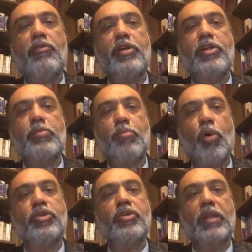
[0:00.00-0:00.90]

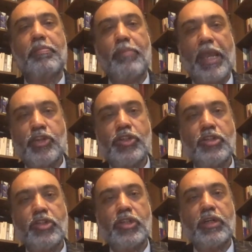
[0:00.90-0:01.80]
both the patient,
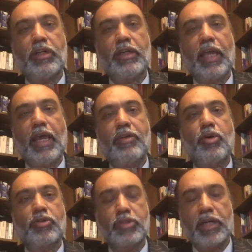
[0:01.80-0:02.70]
and Dr.
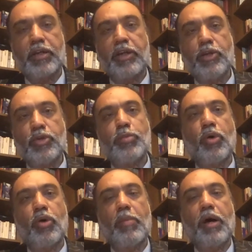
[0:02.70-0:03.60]
Tucker, you spoke
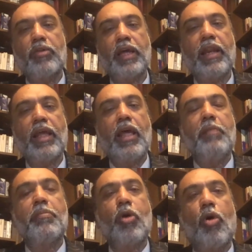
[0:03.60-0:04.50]
about that,
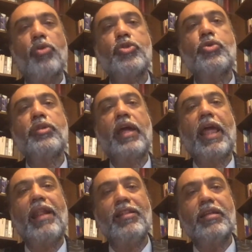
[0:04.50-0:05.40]
but also the
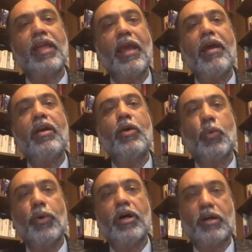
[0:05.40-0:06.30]
healthcare
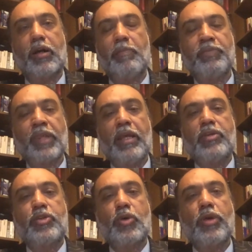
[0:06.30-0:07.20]
worker.
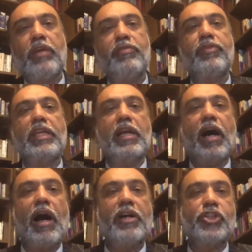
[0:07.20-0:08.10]
So if the
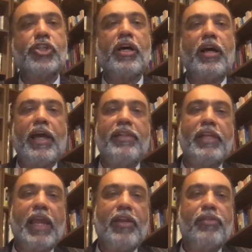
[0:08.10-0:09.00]
ASHA at the
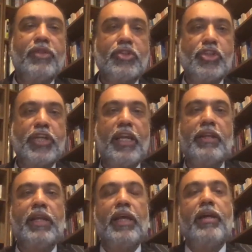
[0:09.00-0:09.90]
end of the chain
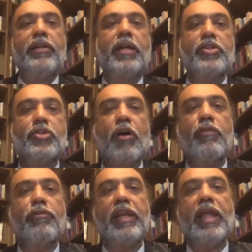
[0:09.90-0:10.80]
does not
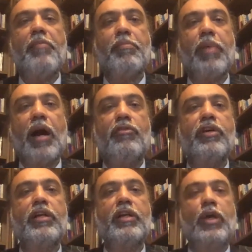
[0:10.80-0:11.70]
feel
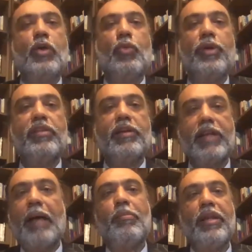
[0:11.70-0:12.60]
empowered with the
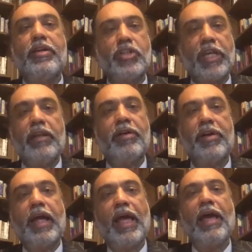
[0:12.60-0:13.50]
tablet in her
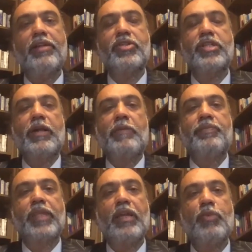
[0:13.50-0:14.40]
hands,
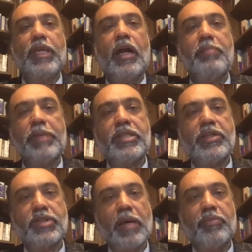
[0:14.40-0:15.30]
then we are missing
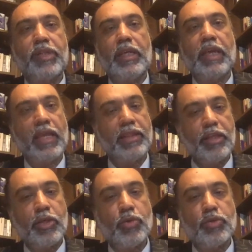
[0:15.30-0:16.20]
something in the
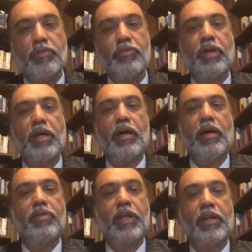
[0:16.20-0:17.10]
use of
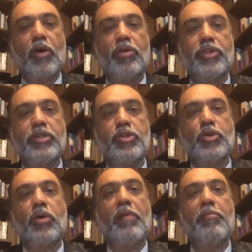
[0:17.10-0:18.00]
technology. So
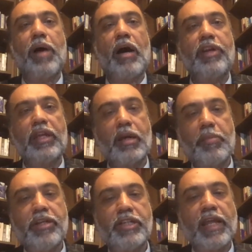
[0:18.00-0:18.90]
empowering
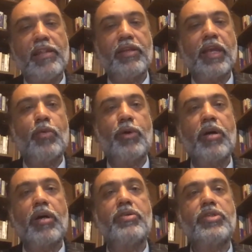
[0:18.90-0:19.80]
community healthcare
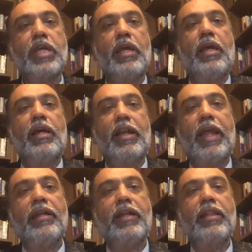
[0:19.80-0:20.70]
workers,
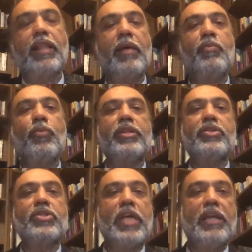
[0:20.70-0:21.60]
connecting them with the
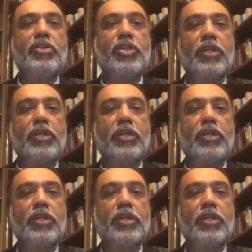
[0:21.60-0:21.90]
center,